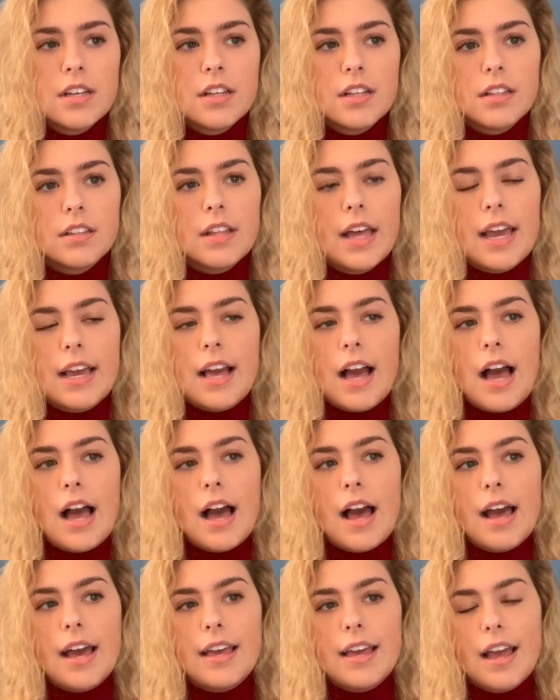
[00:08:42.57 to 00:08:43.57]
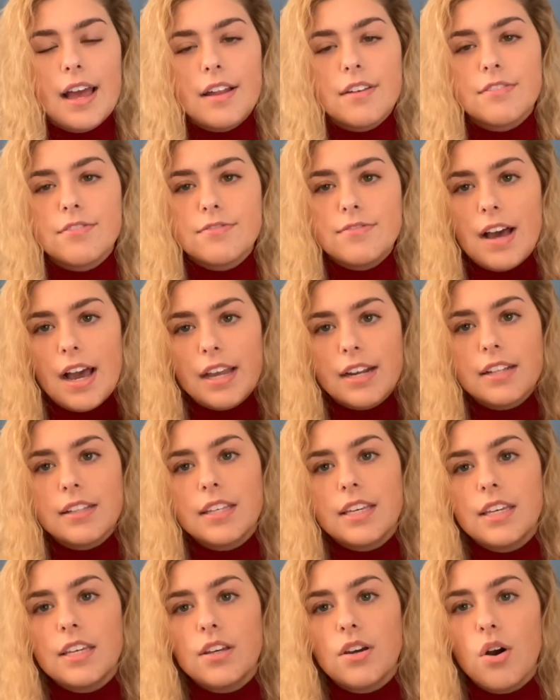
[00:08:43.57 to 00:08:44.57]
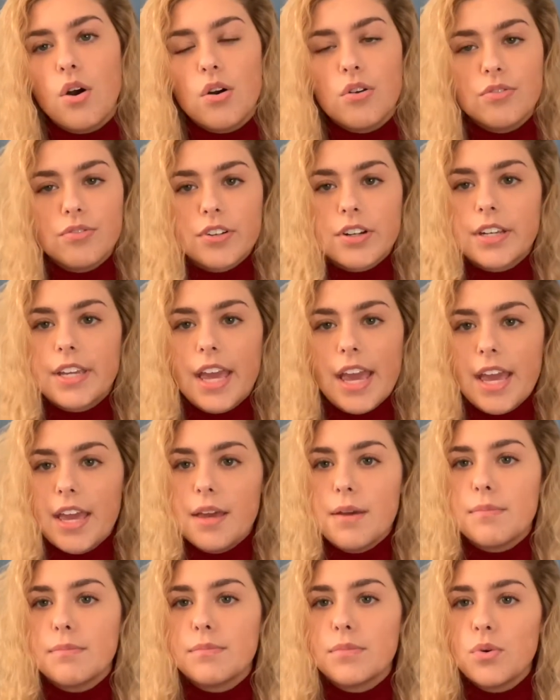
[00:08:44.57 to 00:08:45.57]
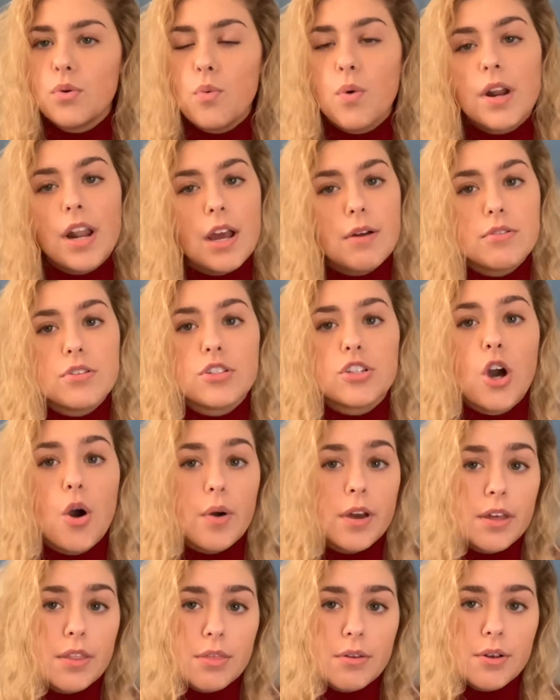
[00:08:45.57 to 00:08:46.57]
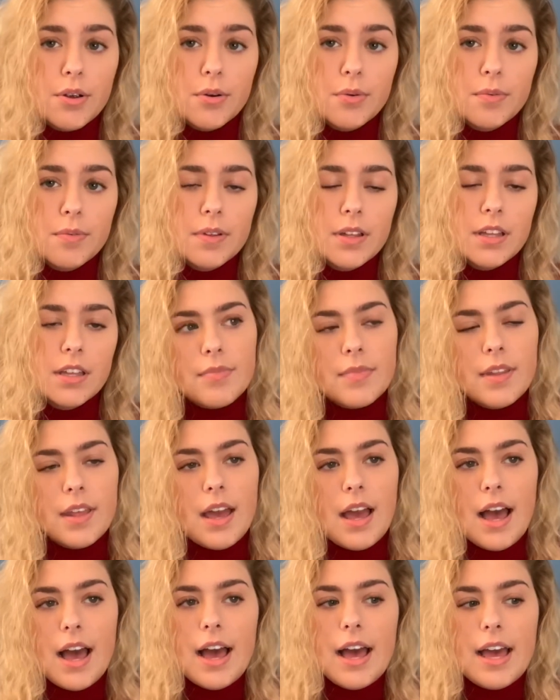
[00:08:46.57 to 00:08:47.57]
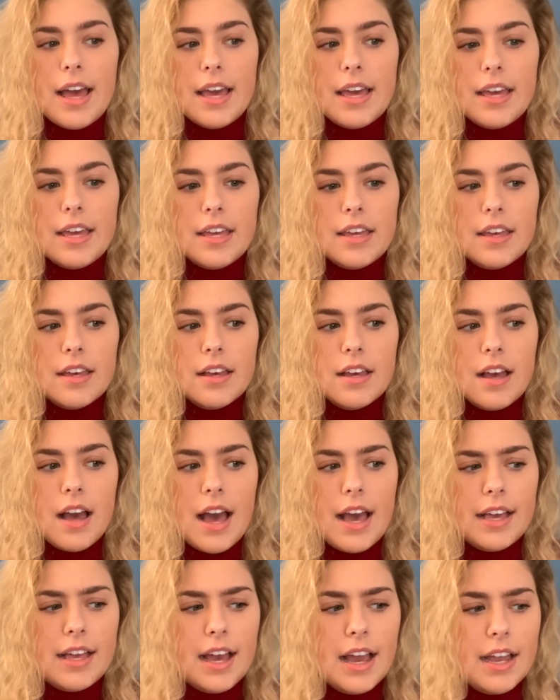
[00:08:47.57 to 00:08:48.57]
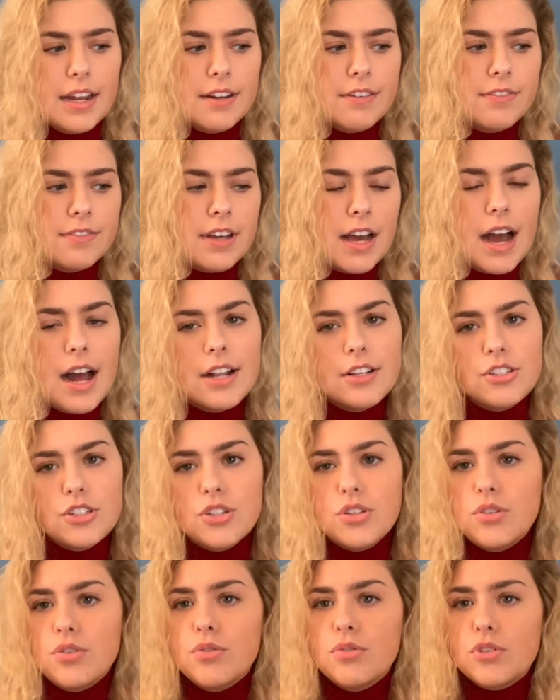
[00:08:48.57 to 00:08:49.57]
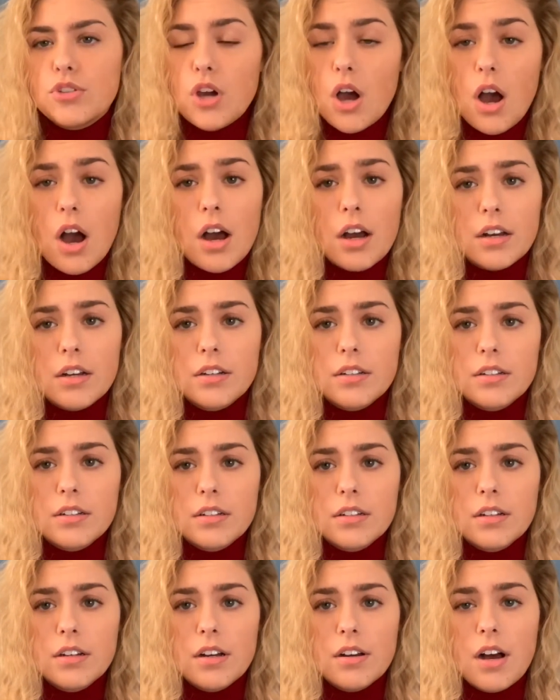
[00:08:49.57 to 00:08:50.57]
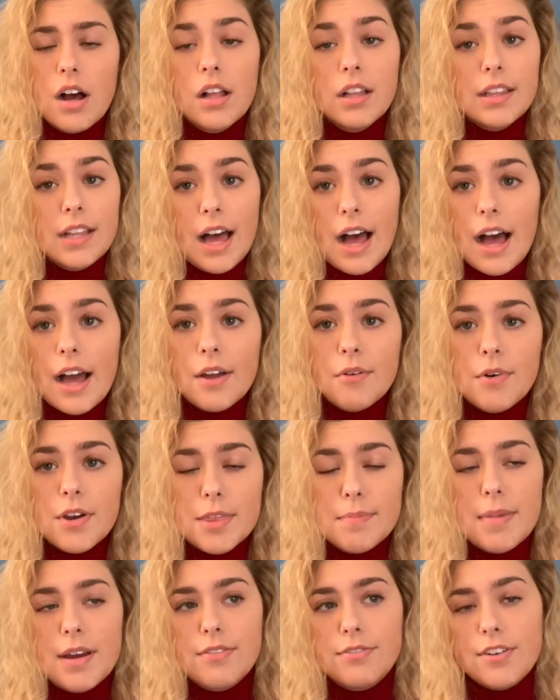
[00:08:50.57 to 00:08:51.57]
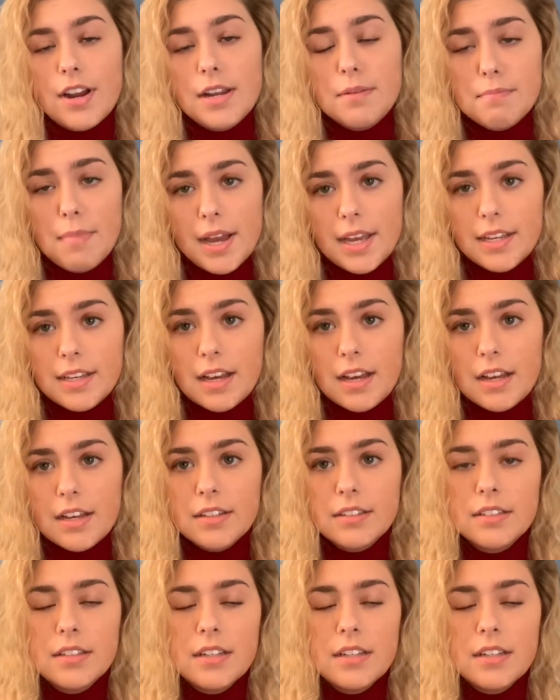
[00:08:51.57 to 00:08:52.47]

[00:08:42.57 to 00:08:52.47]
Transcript: like I had finally overcame what I was going through. I kind of got to talk a lot with my friend Micah